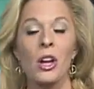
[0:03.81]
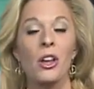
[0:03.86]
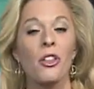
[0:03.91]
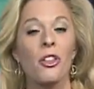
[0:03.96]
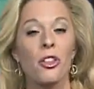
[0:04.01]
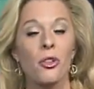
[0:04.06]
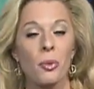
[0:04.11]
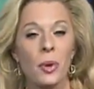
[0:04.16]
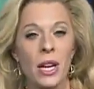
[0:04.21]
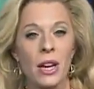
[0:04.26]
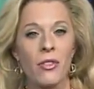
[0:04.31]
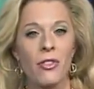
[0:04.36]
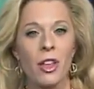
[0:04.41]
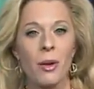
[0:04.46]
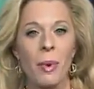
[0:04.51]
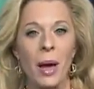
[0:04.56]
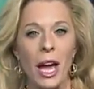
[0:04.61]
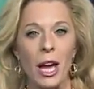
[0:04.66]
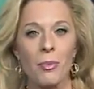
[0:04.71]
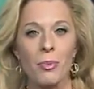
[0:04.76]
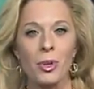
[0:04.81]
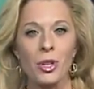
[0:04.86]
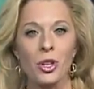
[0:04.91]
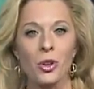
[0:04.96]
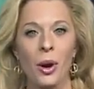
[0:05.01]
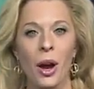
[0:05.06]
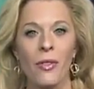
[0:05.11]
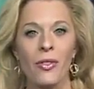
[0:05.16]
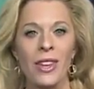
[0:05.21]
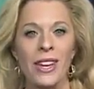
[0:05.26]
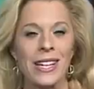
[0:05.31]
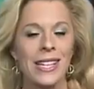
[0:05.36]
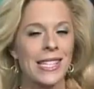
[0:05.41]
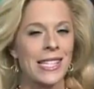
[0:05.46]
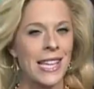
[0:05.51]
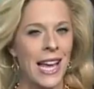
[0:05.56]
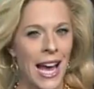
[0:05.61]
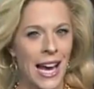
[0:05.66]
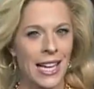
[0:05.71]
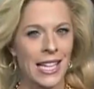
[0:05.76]
Three of them happened around the
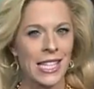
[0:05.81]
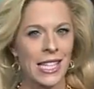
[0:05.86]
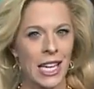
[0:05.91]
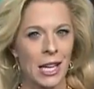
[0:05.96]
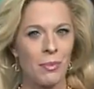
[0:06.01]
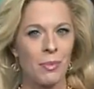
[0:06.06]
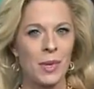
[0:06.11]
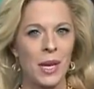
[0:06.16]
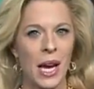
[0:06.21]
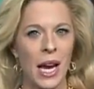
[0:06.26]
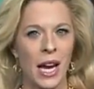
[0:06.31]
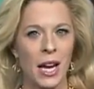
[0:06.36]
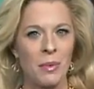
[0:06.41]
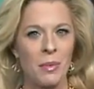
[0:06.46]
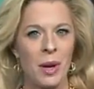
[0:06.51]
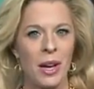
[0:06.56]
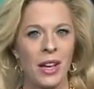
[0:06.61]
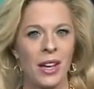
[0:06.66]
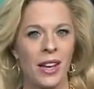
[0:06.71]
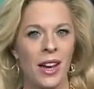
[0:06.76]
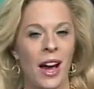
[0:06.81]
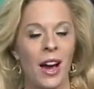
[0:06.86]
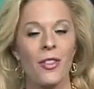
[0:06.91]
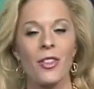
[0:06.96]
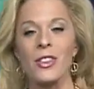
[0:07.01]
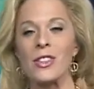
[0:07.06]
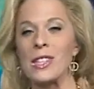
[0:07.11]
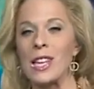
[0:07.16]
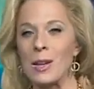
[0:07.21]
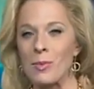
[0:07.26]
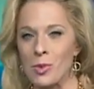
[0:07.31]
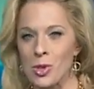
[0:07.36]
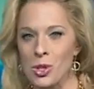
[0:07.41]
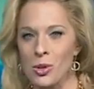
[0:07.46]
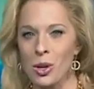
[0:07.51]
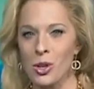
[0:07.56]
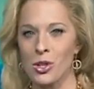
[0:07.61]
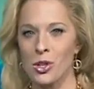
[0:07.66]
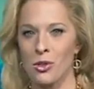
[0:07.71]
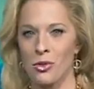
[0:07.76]
exact same time on the same
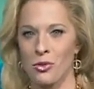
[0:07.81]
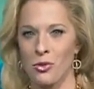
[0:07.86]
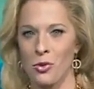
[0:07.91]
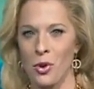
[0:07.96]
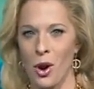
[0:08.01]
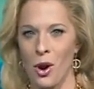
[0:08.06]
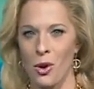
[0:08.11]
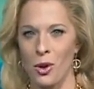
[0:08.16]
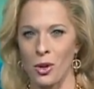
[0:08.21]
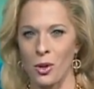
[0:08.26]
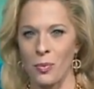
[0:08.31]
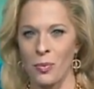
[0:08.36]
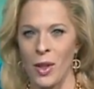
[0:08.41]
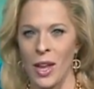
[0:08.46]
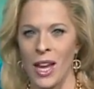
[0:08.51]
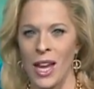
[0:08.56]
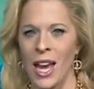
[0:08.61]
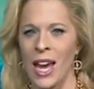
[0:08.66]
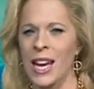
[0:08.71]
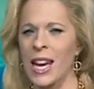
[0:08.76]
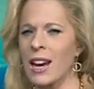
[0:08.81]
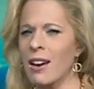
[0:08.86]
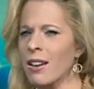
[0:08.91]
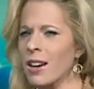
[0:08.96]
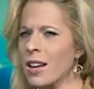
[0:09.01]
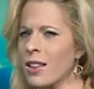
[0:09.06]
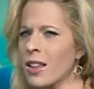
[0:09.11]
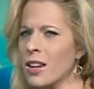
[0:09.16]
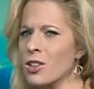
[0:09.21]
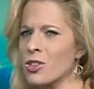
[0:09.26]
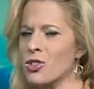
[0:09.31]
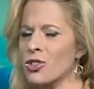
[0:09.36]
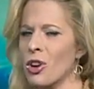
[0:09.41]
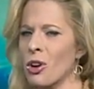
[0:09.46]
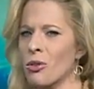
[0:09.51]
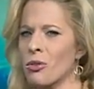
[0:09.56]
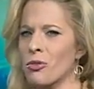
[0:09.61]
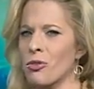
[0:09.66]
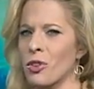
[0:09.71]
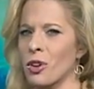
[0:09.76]
stretch of road, an area that is
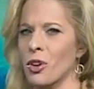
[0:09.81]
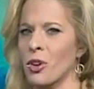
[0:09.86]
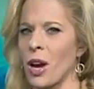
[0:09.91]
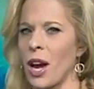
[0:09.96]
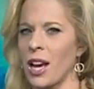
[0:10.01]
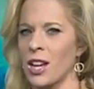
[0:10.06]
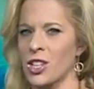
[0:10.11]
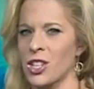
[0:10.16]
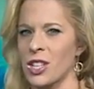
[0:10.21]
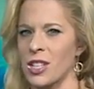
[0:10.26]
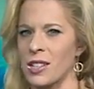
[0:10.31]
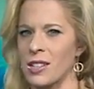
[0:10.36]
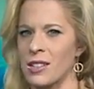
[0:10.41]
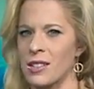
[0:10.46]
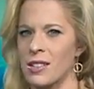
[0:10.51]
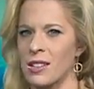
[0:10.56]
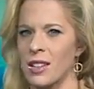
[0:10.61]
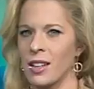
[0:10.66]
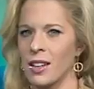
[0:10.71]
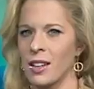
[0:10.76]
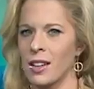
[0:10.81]
known for crashes.